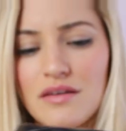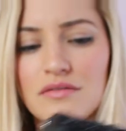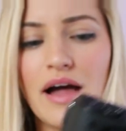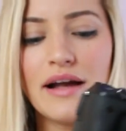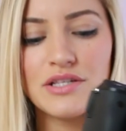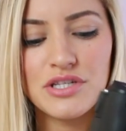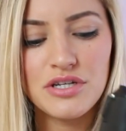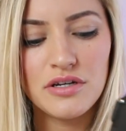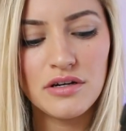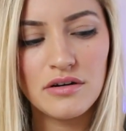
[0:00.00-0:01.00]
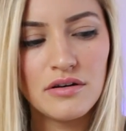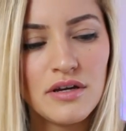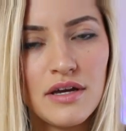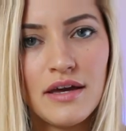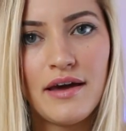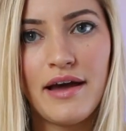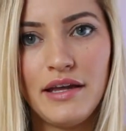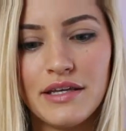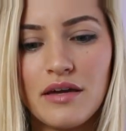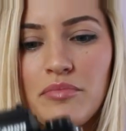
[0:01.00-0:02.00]
think, last year.
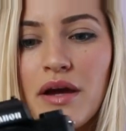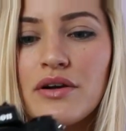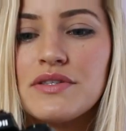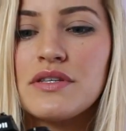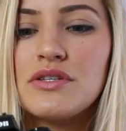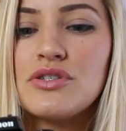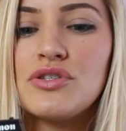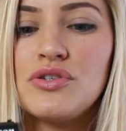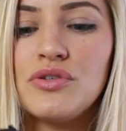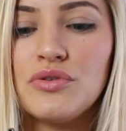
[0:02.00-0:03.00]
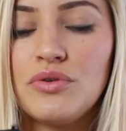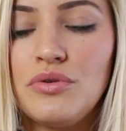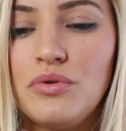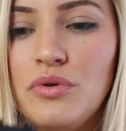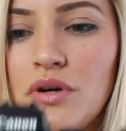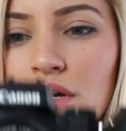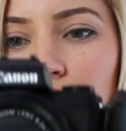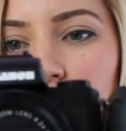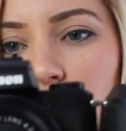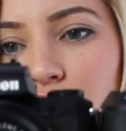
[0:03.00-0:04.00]
And in comparison
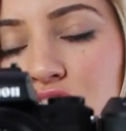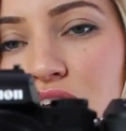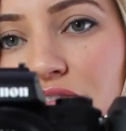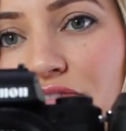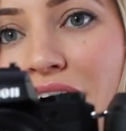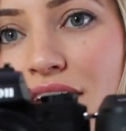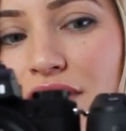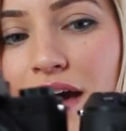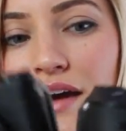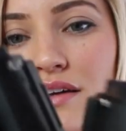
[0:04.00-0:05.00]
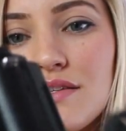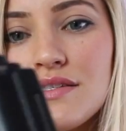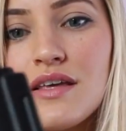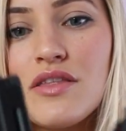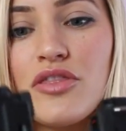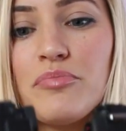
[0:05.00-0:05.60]
to the G5X,